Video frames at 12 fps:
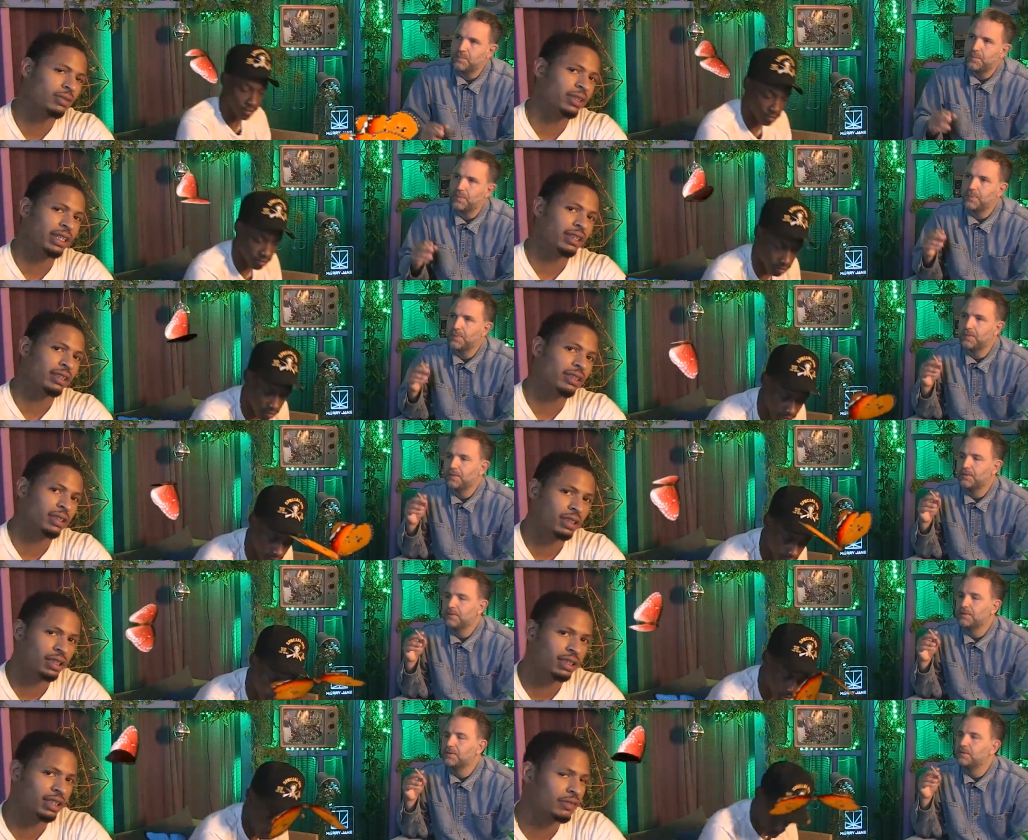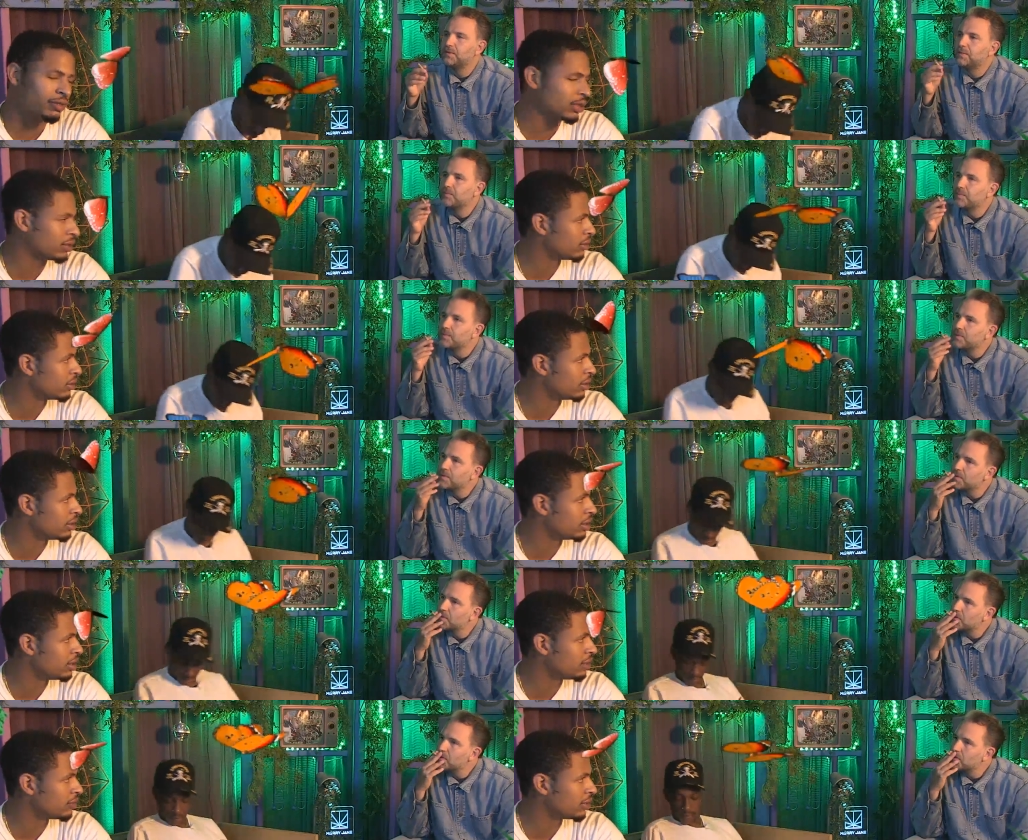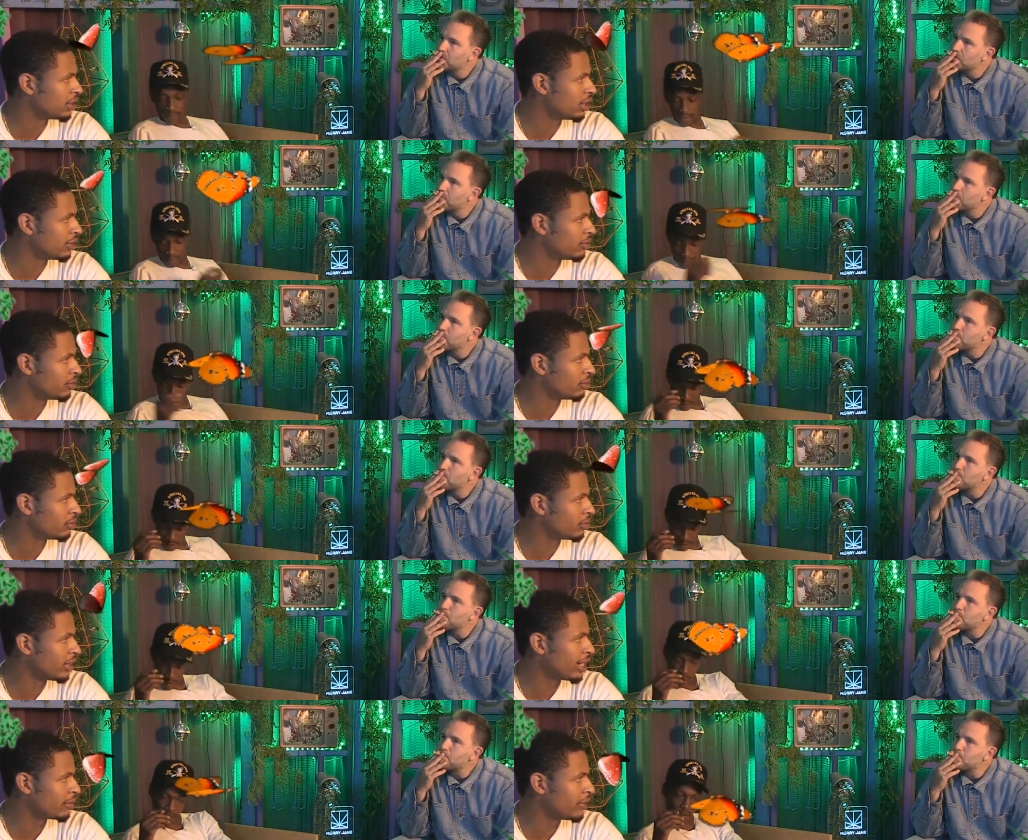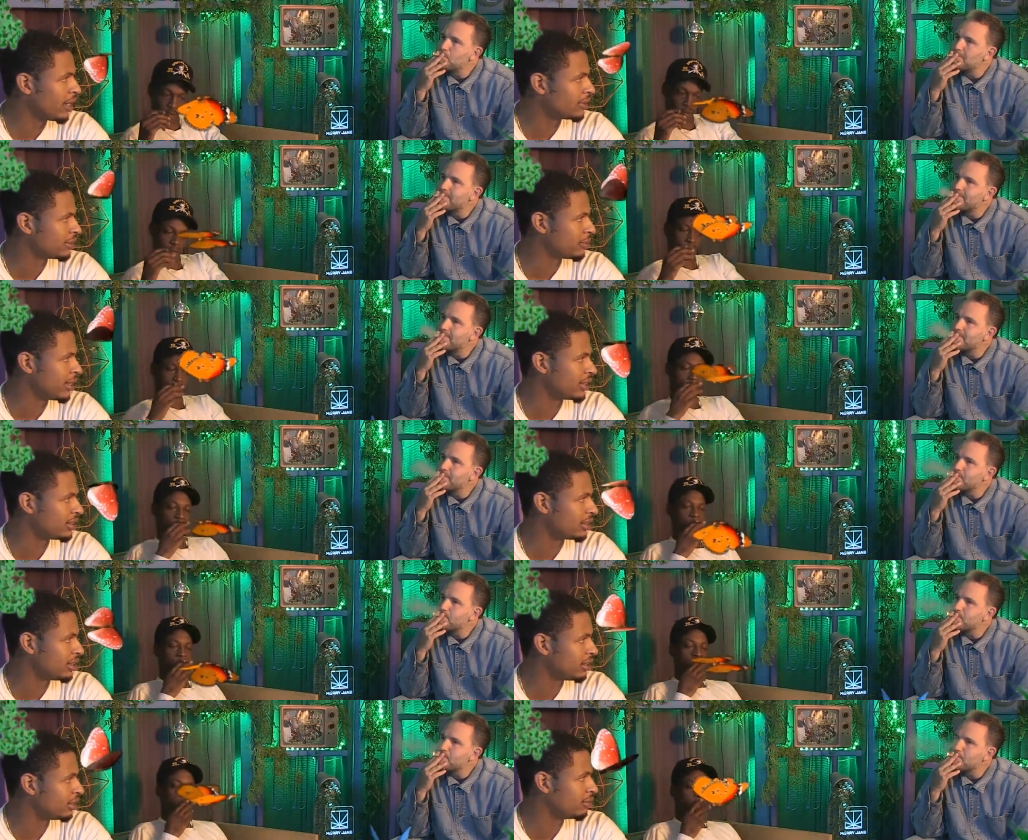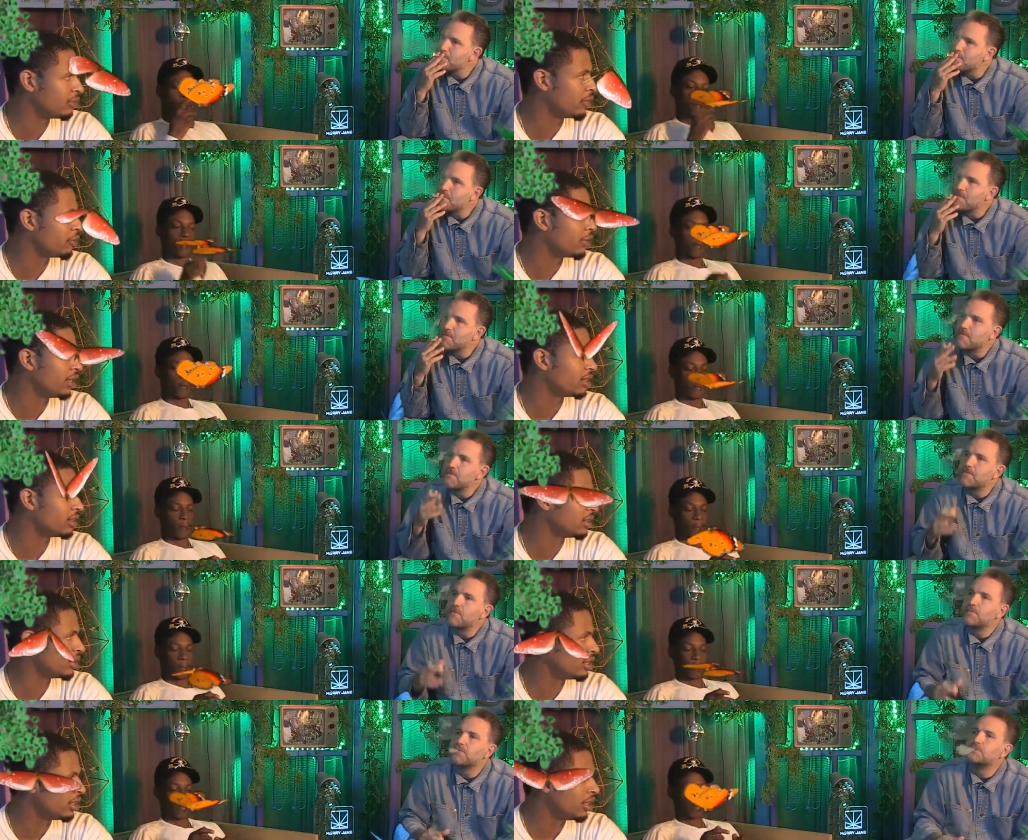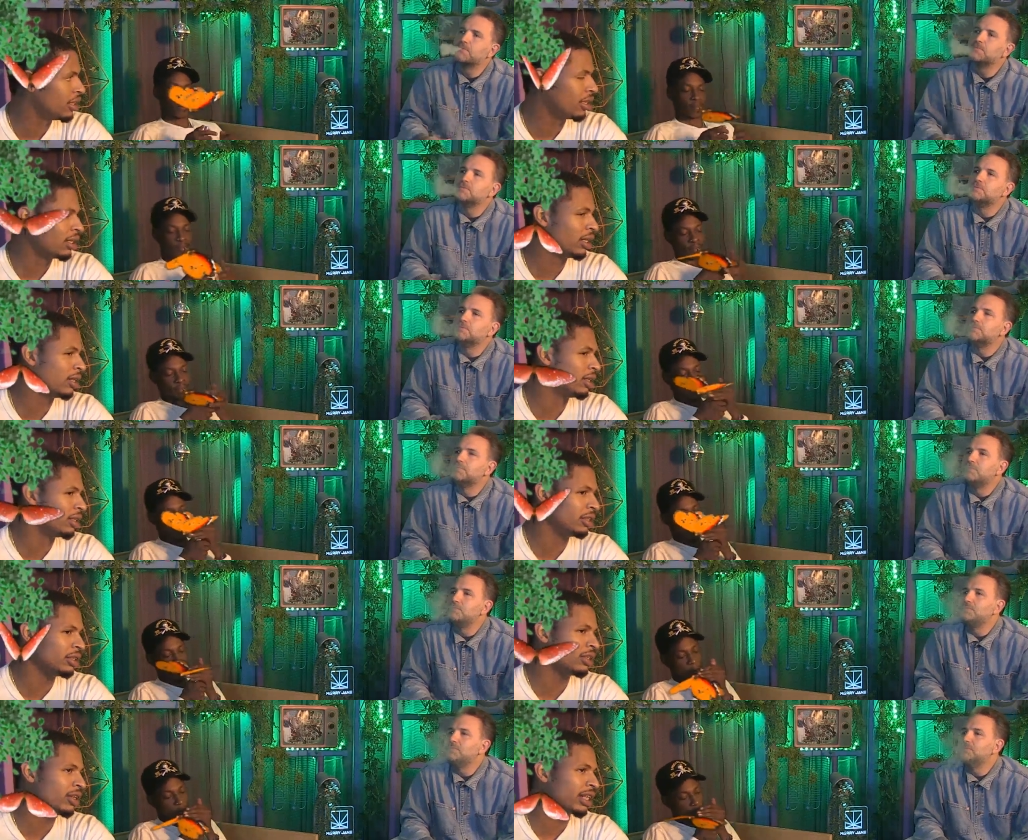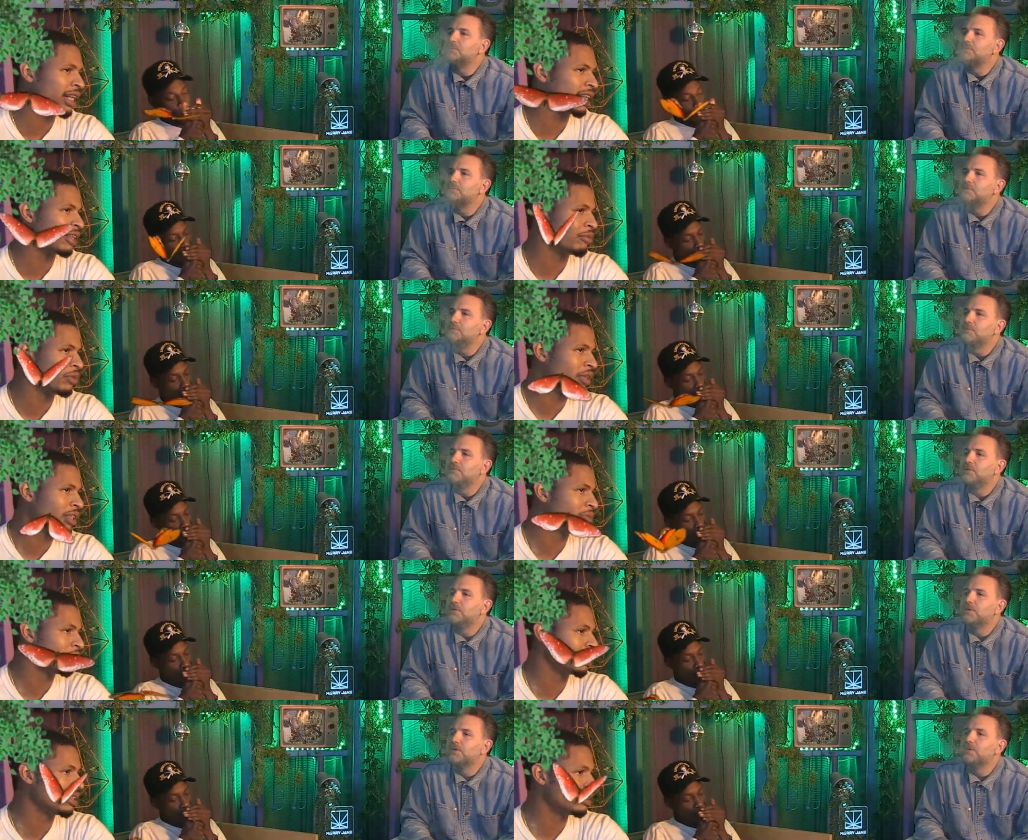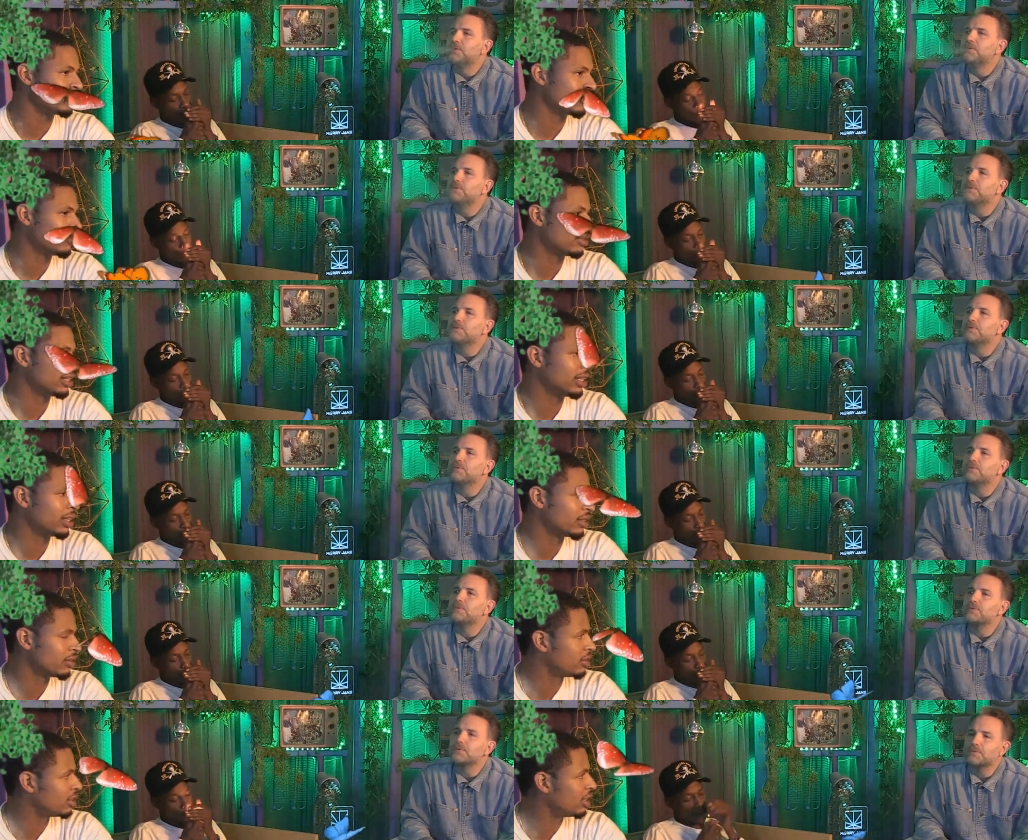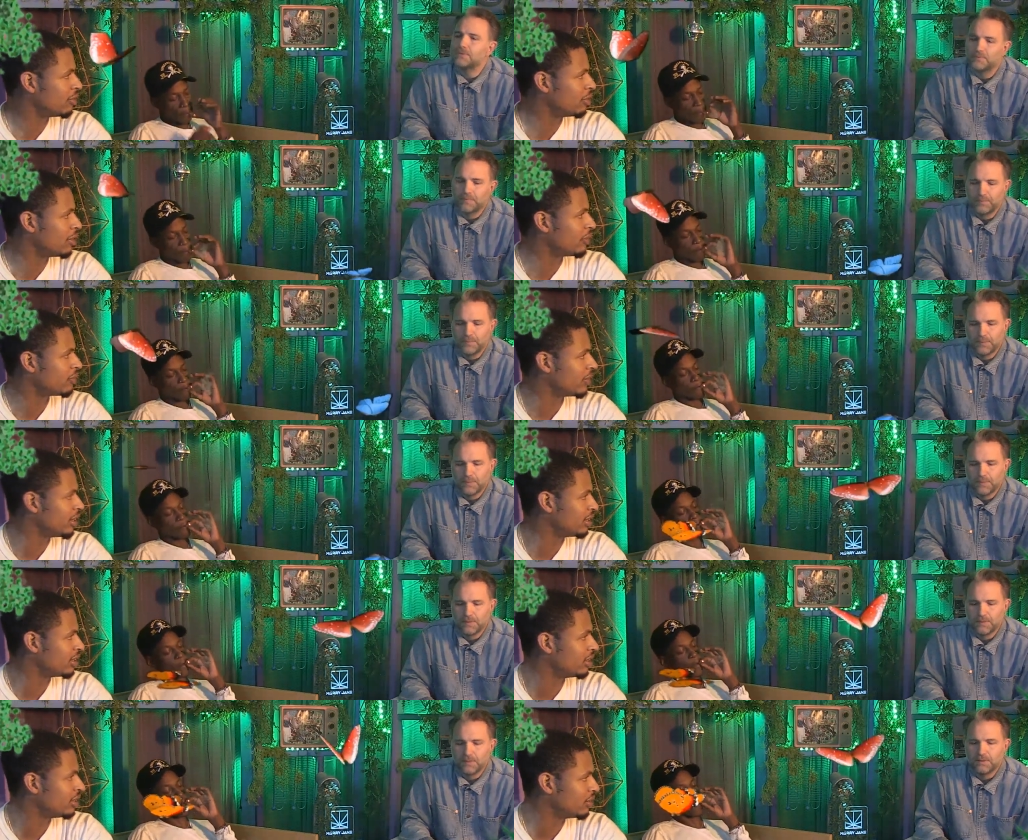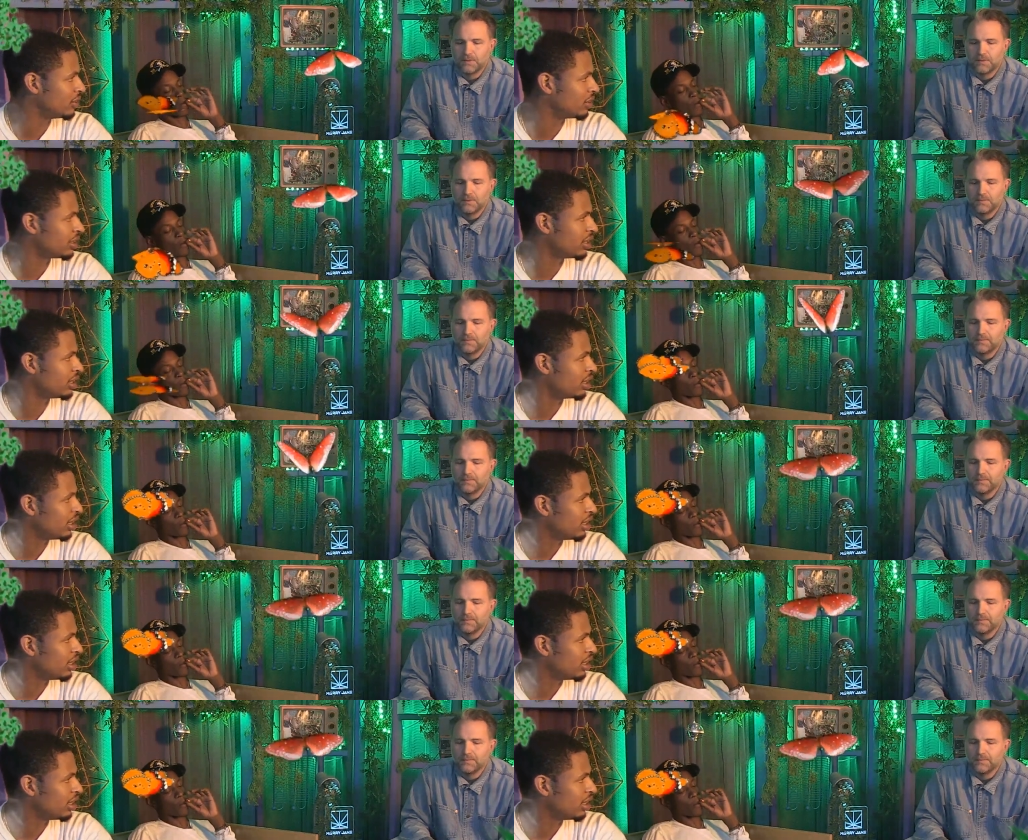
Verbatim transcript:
Speaker 1: weird. It's different. It's different um, writing processes in both places. Uh, in New York, I get more experience from like chilling with my friends and doing shit.